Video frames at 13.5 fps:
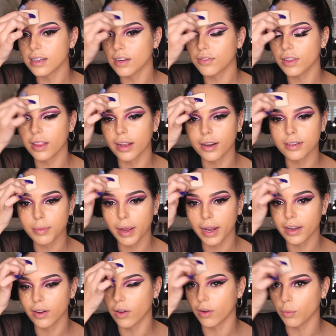definitely there
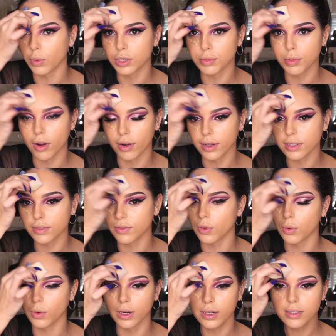depending on which product, of
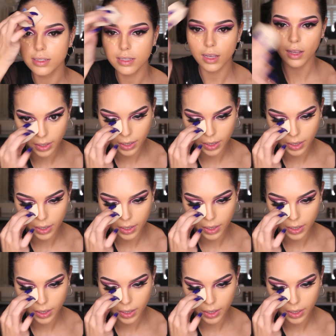course.